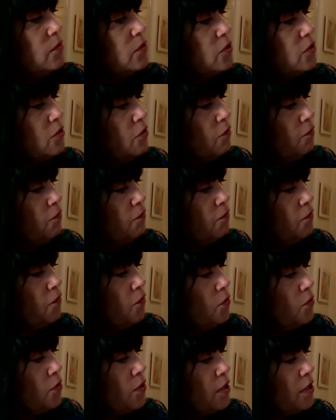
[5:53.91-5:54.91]
So
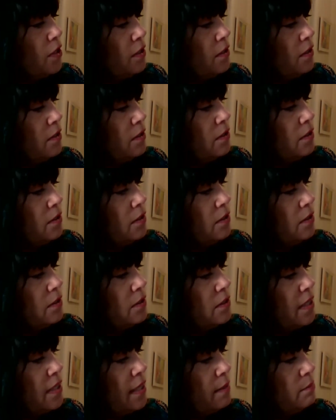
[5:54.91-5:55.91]
4
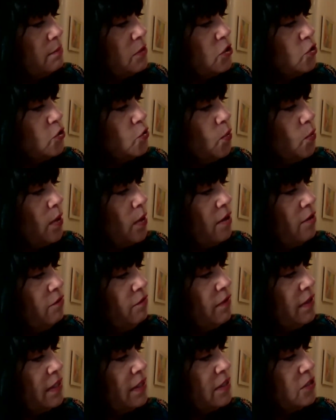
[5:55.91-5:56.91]
times
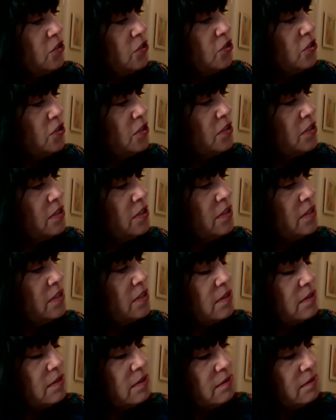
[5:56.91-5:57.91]
12
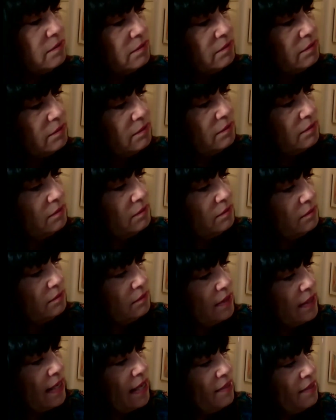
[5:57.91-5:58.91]
inches.
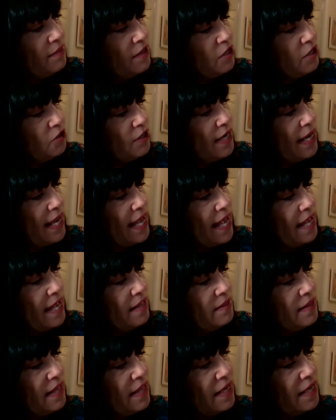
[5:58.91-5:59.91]
And then you're going to
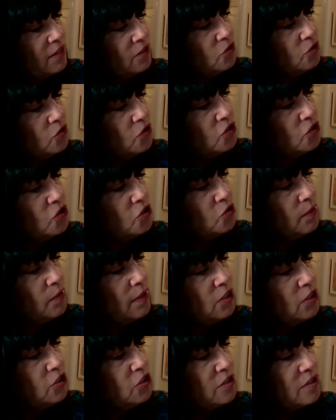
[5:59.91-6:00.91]
add the extra 2
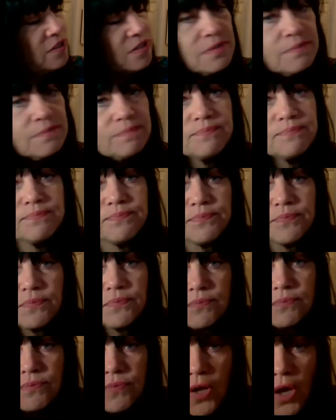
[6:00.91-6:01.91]
inches.
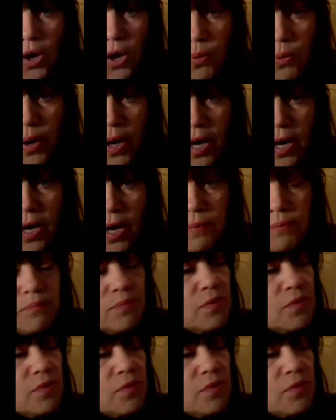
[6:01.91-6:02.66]
Okay?